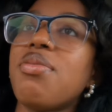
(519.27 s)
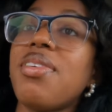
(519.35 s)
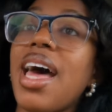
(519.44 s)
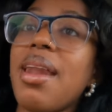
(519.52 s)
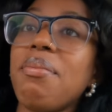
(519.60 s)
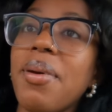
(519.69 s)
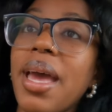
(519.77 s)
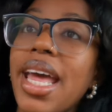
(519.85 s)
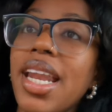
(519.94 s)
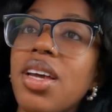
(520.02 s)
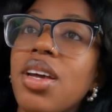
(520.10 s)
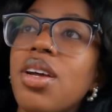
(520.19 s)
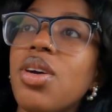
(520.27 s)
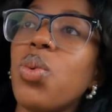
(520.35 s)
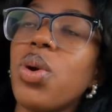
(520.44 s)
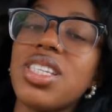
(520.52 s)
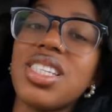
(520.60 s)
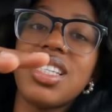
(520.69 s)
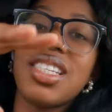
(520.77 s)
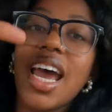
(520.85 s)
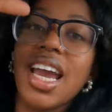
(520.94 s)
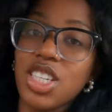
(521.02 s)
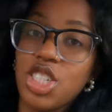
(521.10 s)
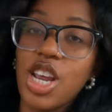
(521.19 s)
flatbed with
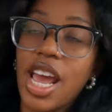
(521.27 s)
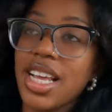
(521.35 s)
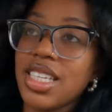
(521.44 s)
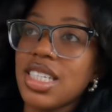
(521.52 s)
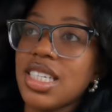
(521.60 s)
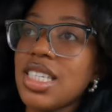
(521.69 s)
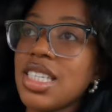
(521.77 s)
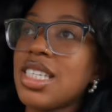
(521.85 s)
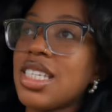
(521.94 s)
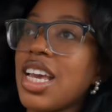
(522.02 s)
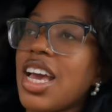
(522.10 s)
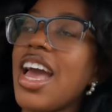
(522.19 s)
stacked chassis,